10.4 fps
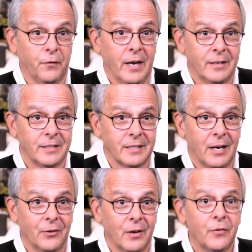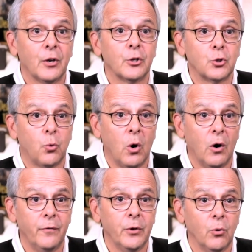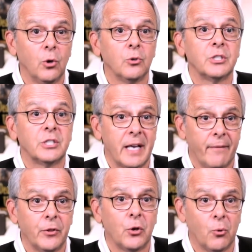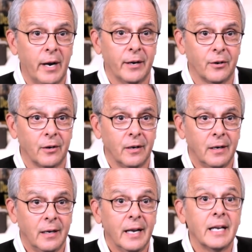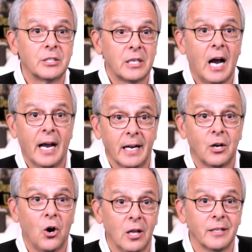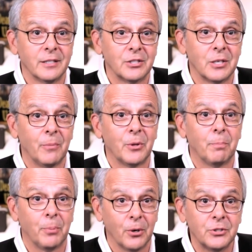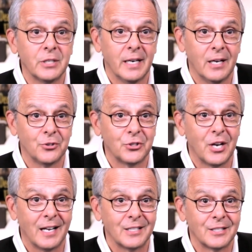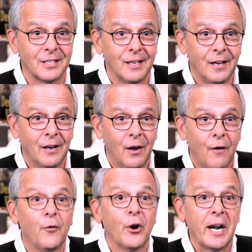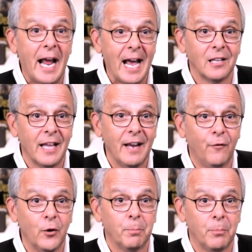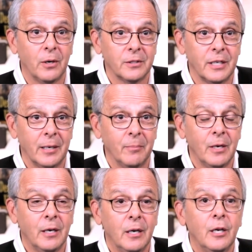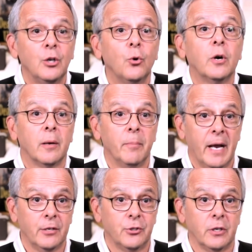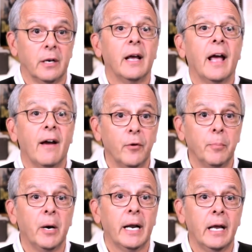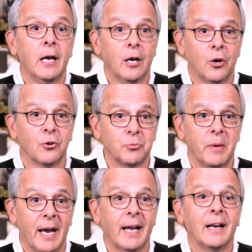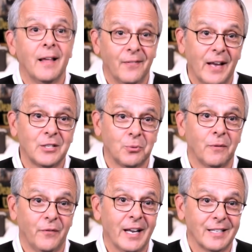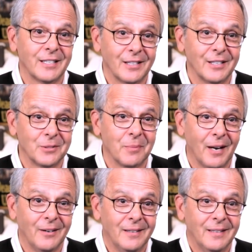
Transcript: finds out that a 12-year-old 7th grader is kind of calling some of the personnel shots for an LA football team, you can imagine everybody goes mad. That's what Fantasy League's about.